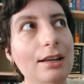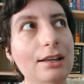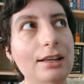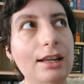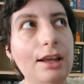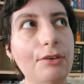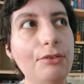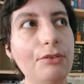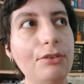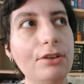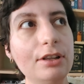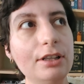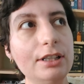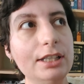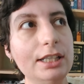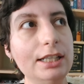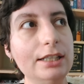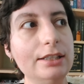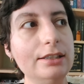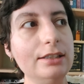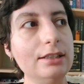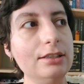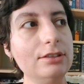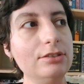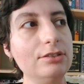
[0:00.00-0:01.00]

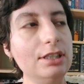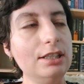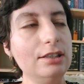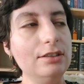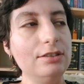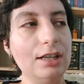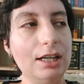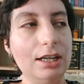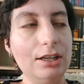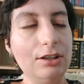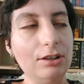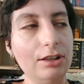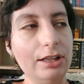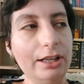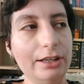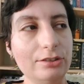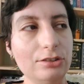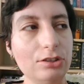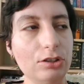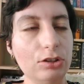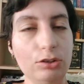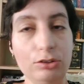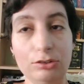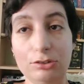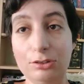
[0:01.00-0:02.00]
Definitely this entire
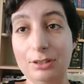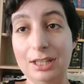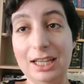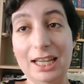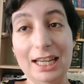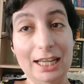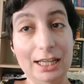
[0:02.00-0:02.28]
collection also